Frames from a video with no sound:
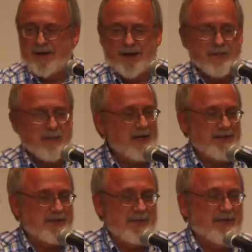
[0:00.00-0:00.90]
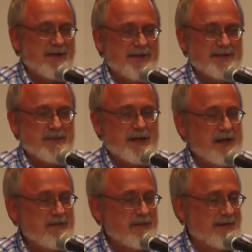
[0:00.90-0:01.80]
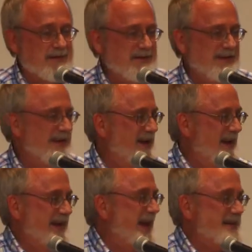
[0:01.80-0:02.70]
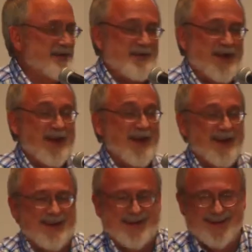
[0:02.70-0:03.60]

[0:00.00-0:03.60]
Everybody has a different concept of heaven, and that's okay.